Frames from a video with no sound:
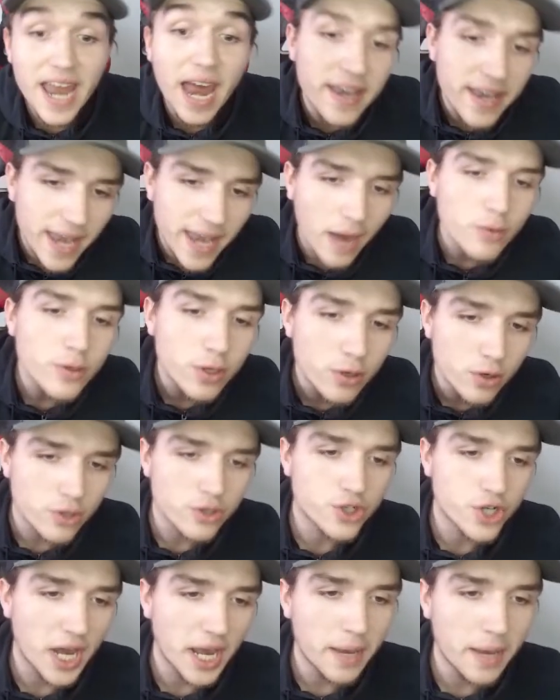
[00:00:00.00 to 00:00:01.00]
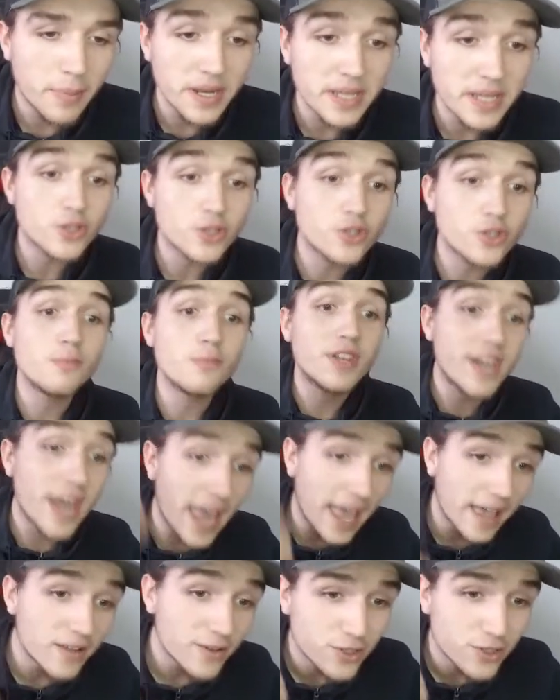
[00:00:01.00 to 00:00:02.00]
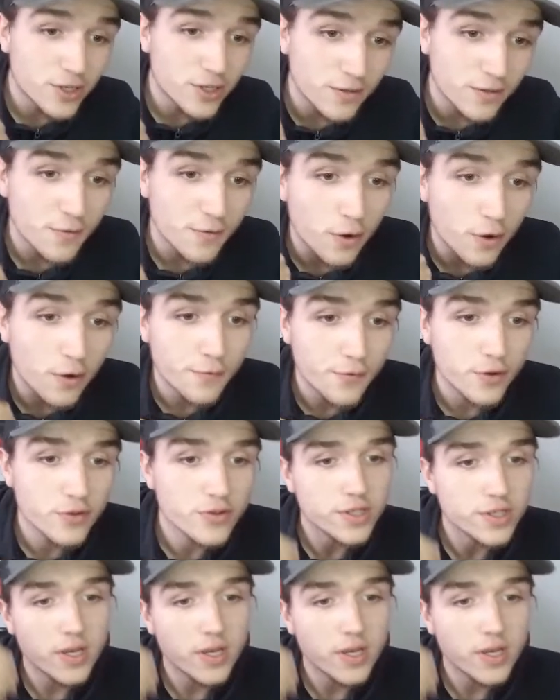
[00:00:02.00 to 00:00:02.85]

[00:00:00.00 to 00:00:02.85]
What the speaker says: And now you can try and bring something else to the forefront